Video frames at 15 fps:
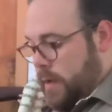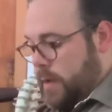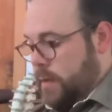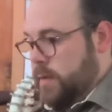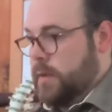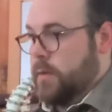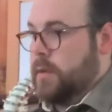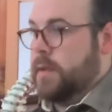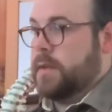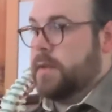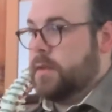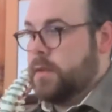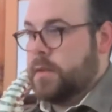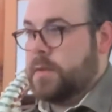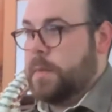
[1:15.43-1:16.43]
So this is
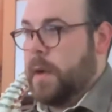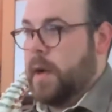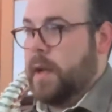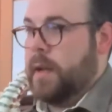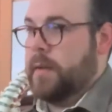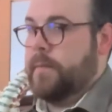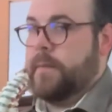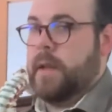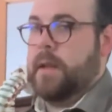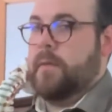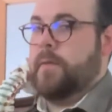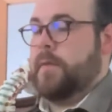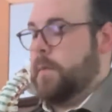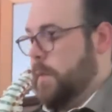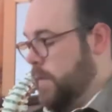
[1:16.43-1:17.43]
your spine, and
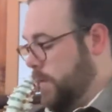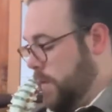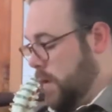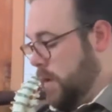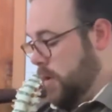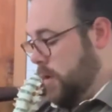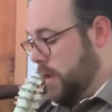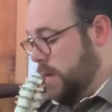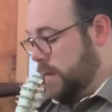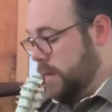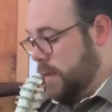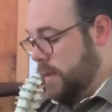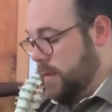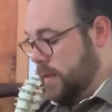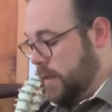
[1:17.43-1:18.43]
from the front you can
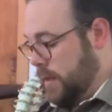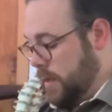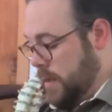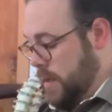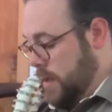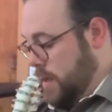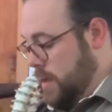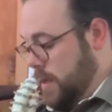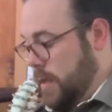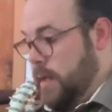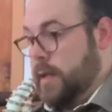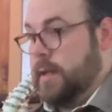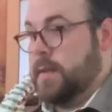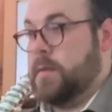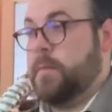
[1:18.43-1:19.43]
see that
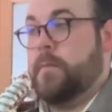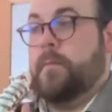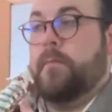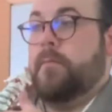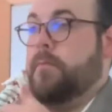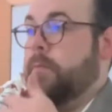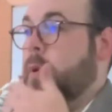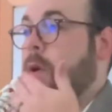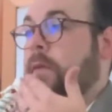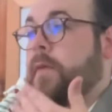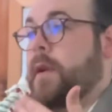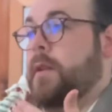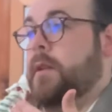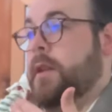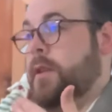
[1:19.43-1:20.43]
it's
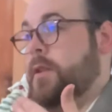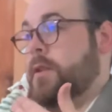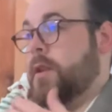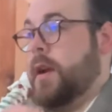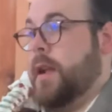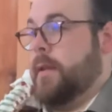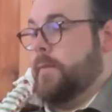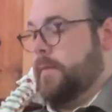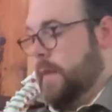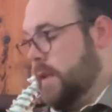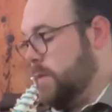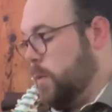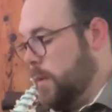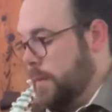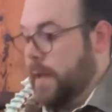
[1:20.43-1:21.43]
perfectly straight. This
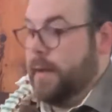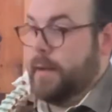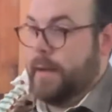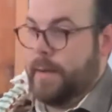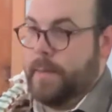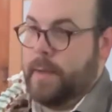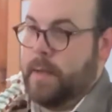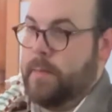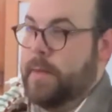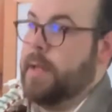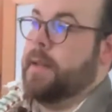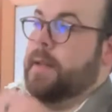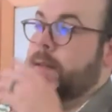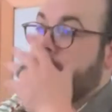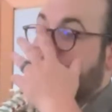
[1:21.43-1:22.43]
one might not be
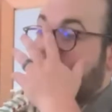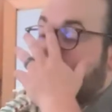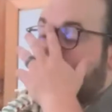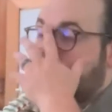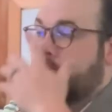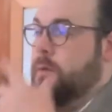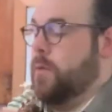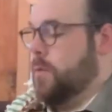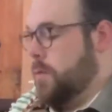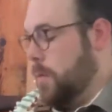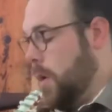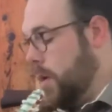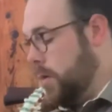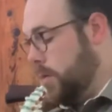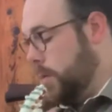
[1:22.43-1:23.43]
because it's an older
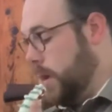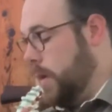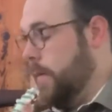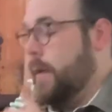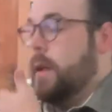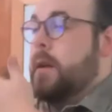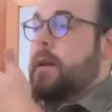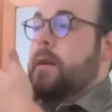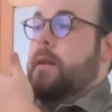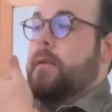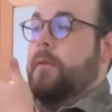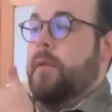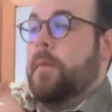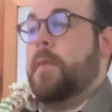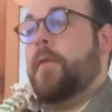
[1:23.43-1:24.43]
model, but
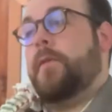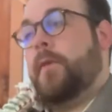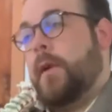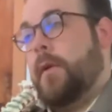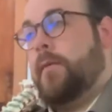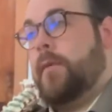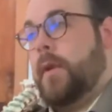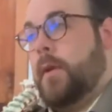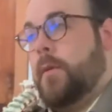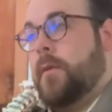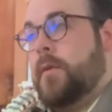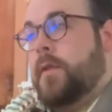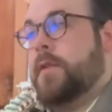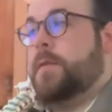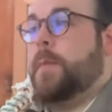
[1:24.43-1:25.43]
from the front view,
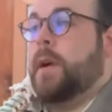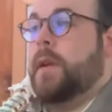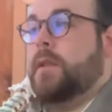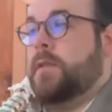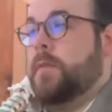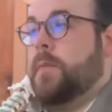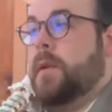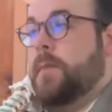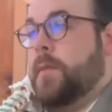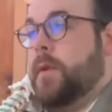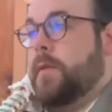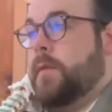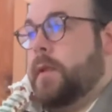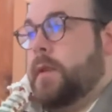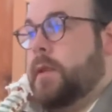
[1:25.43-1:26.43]
your spine should be
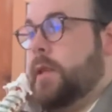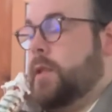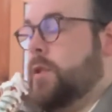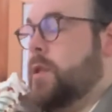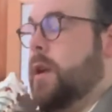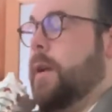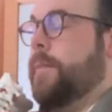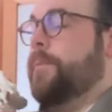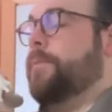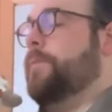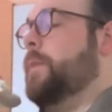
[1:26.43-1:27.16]
perfectly straight.